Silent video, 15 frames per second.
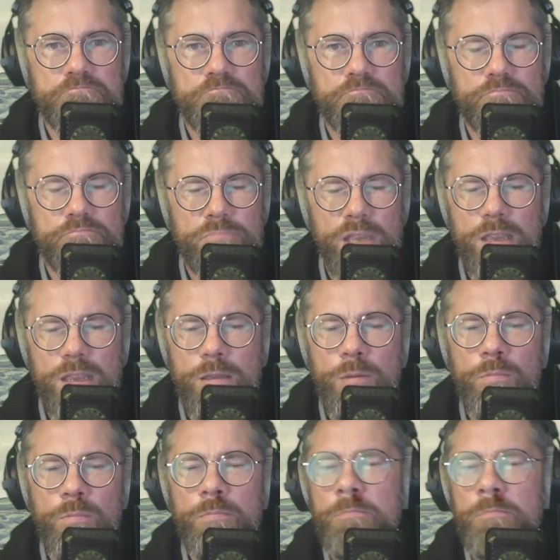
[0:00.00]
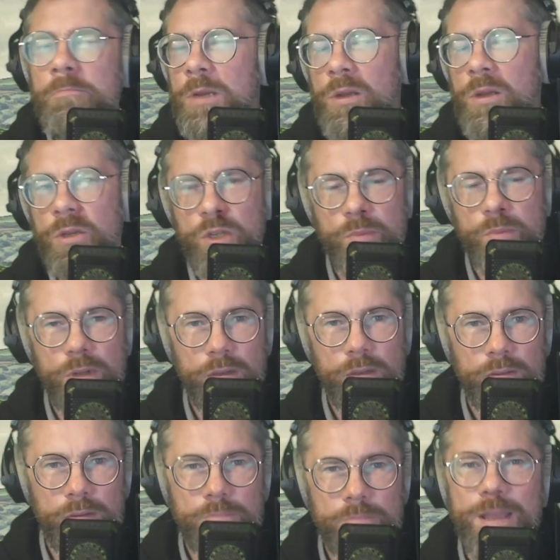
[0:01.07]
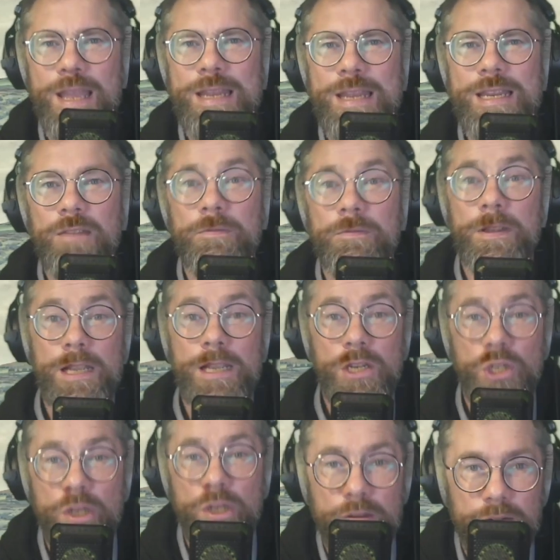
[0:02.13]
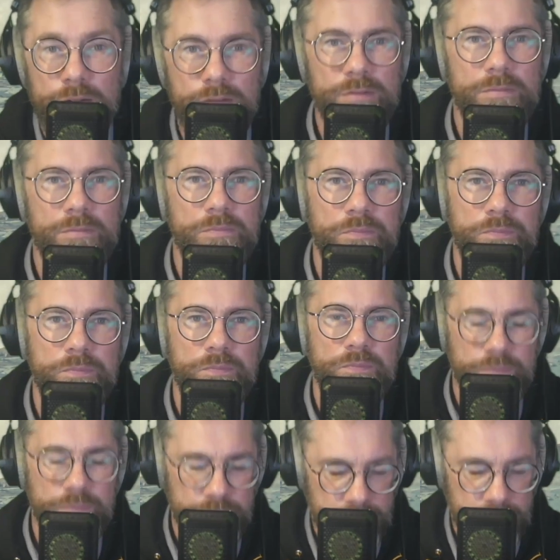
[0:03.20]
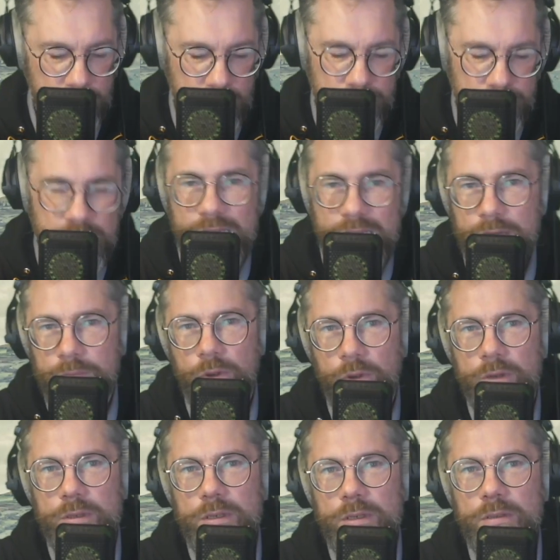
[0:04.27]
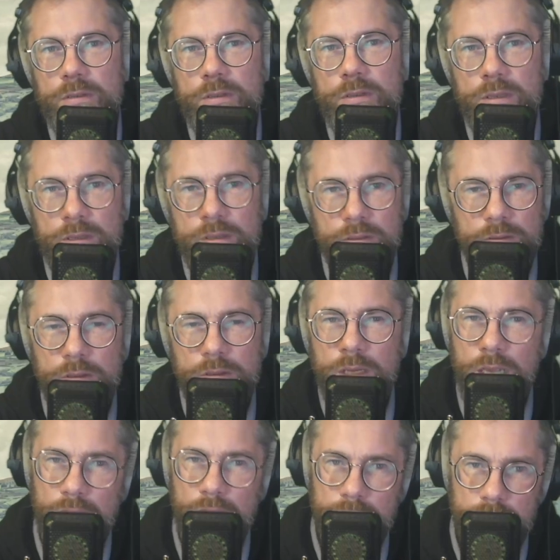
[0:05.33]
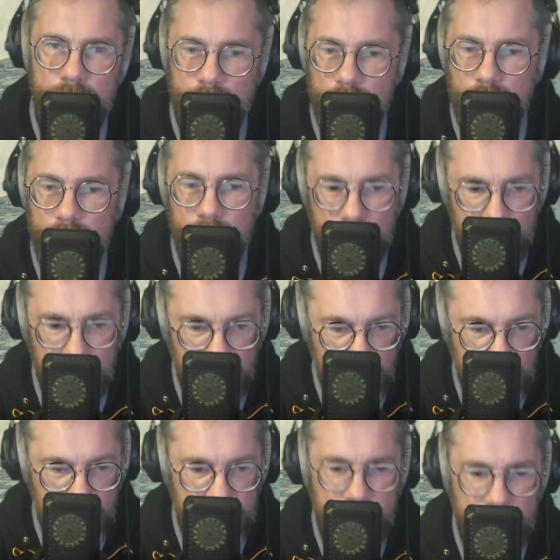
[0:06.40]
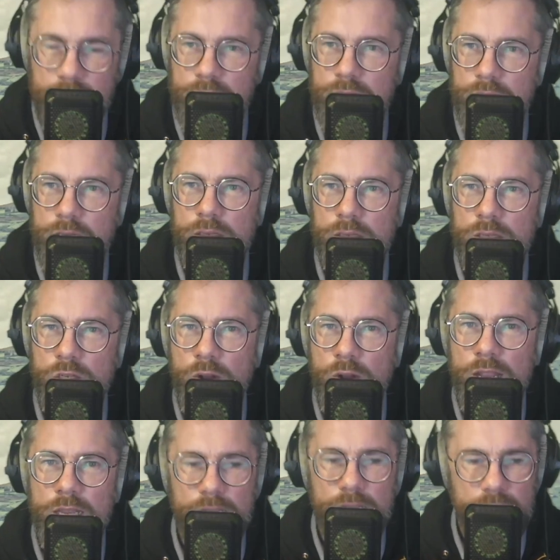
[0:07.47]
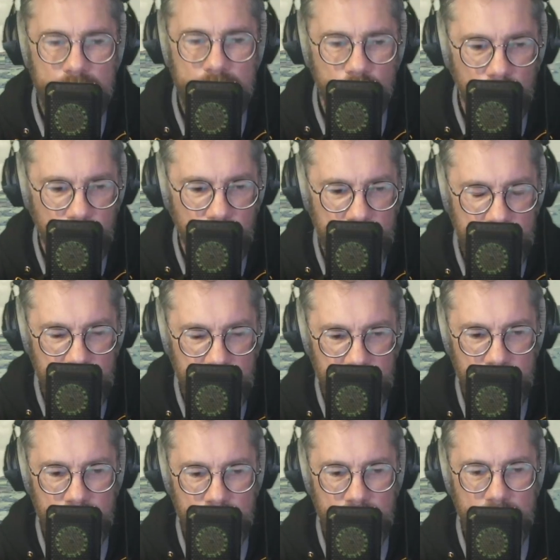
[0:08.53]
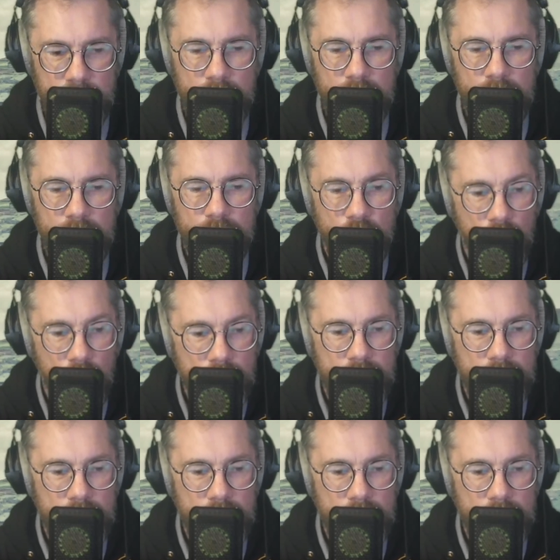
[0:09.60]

Impossible, by definition. Second point. And this is striking, this will be shocking,